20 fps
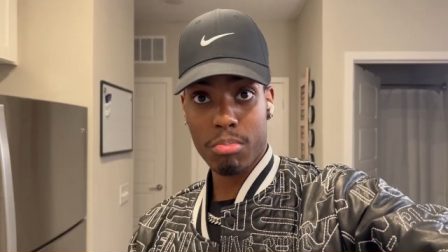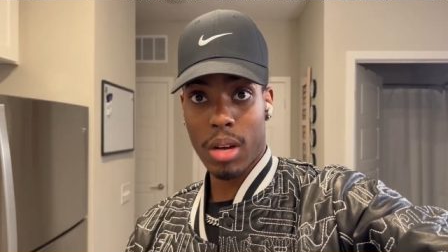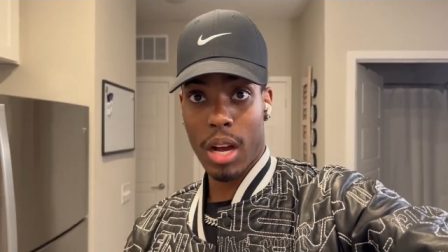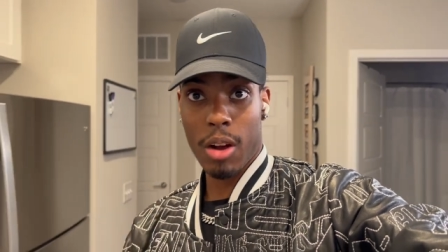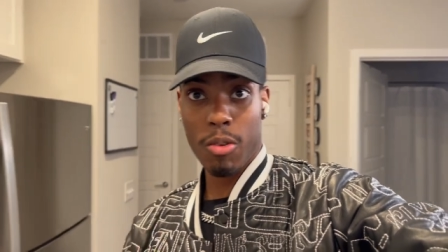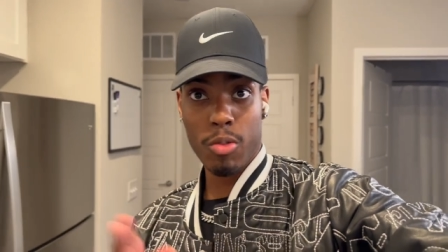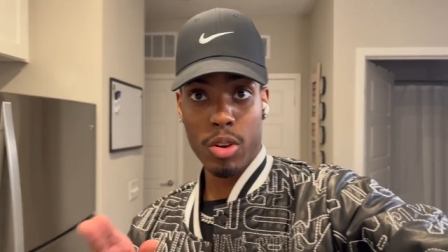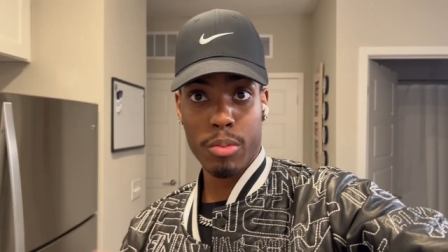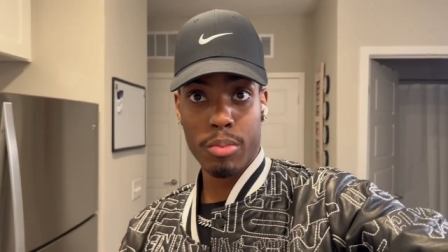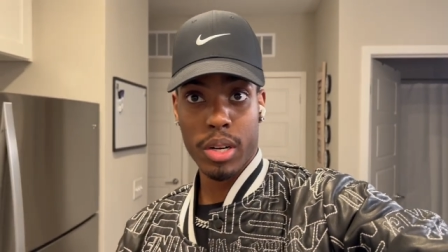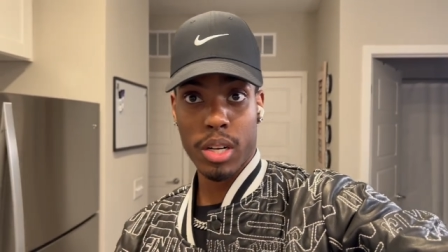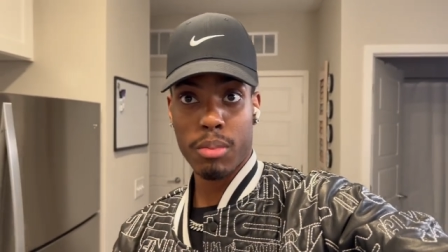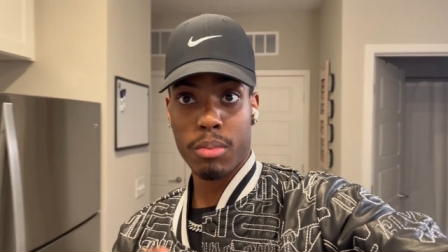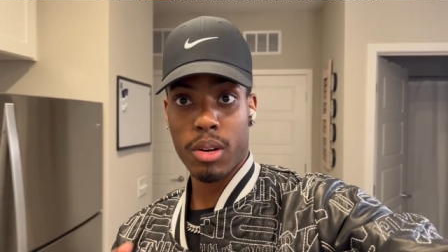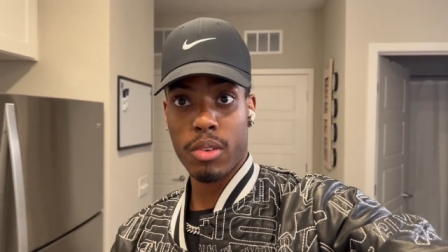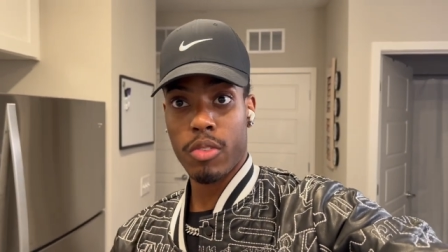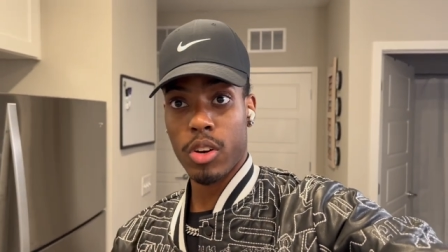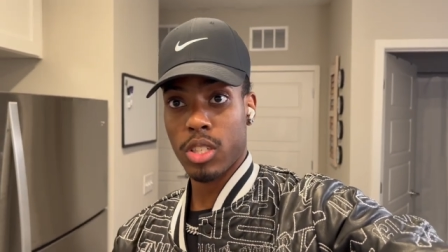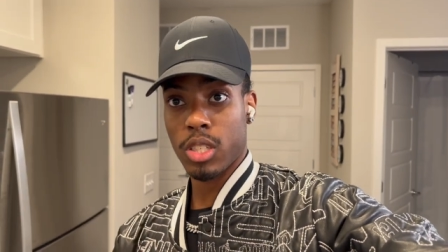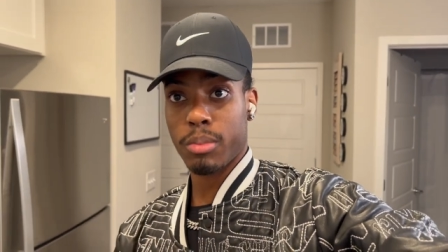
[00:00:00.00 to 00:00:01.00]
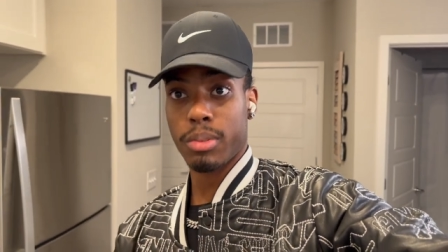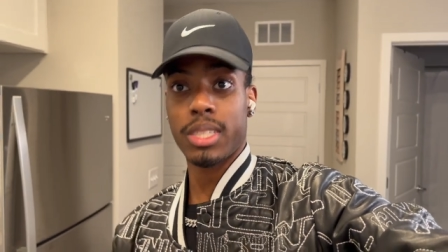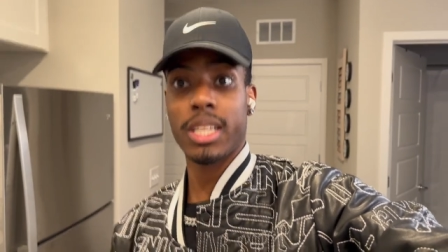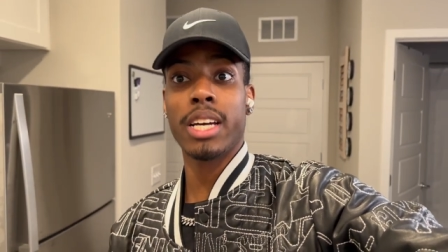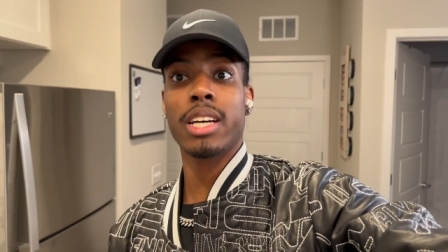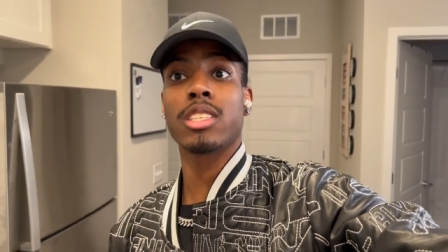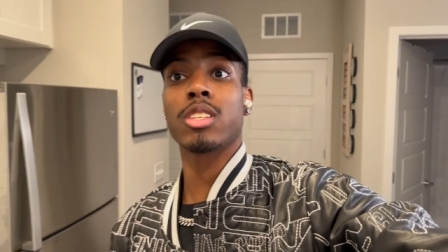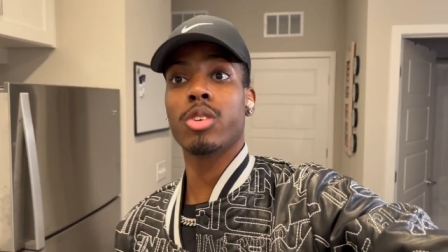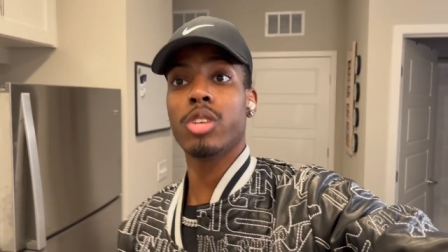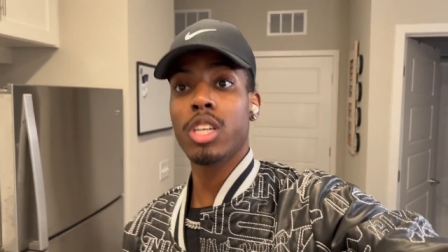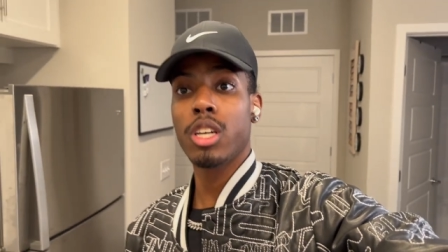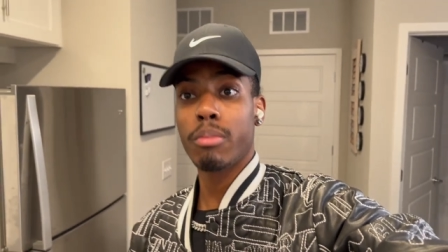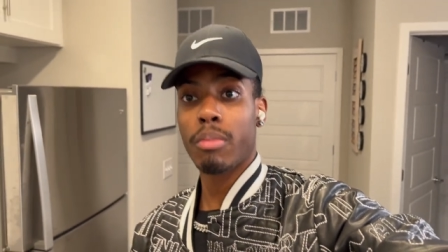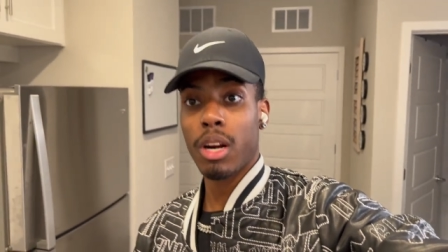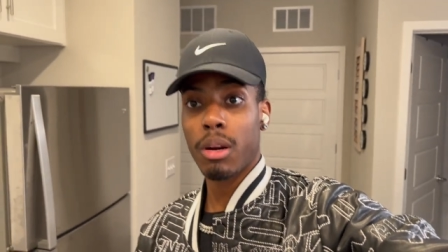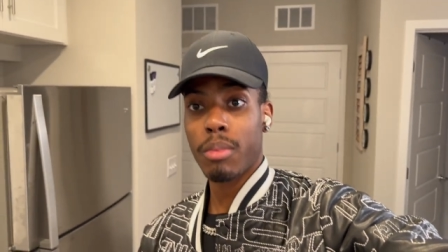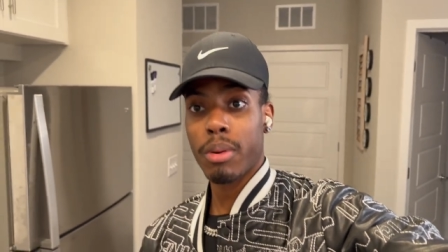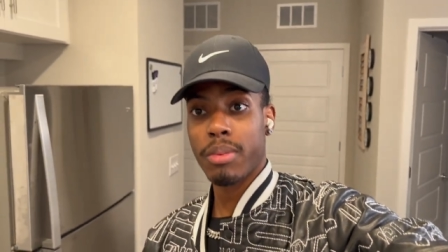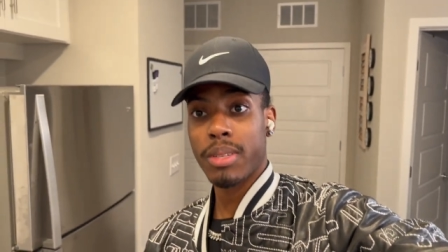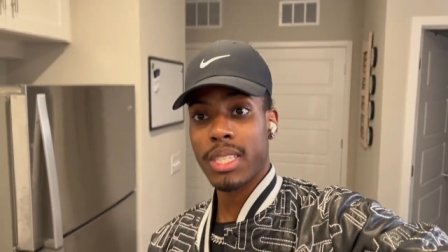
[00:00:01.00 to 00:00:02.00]
I don't want to bring the motherfuckers upstairs so he can
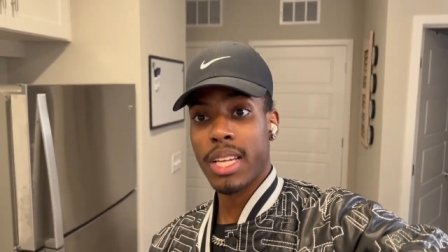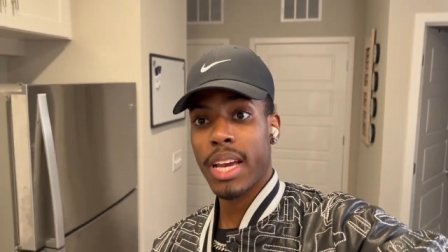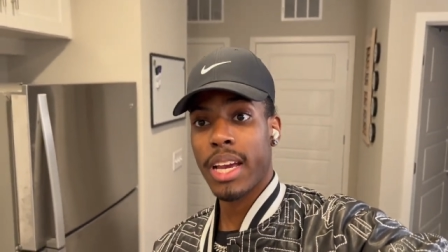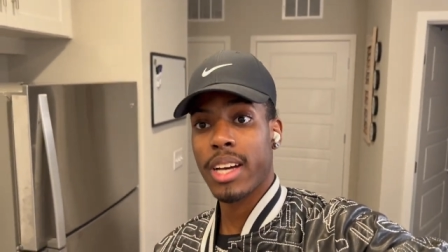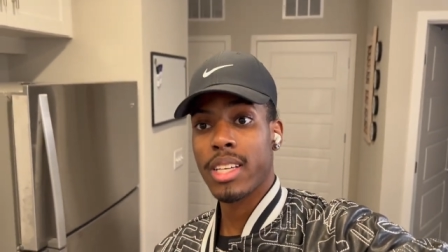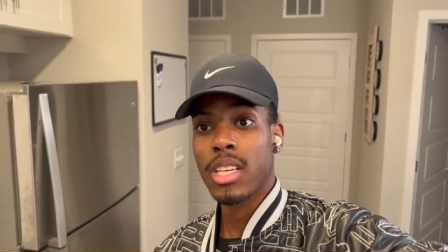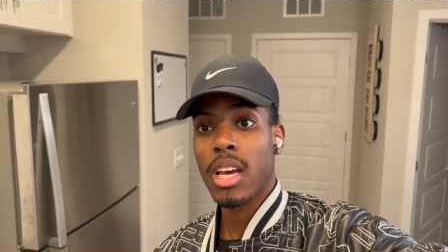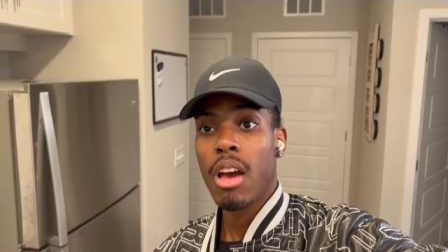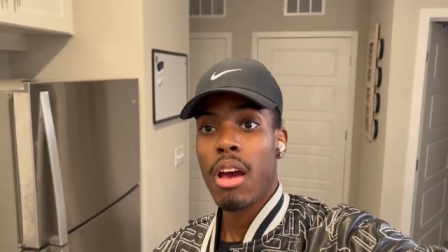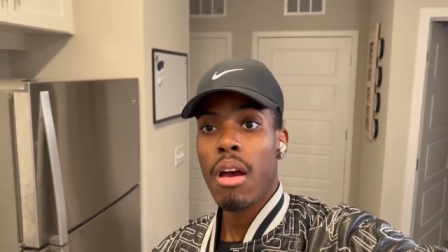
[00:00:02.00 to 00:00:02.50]
bring them upstairs.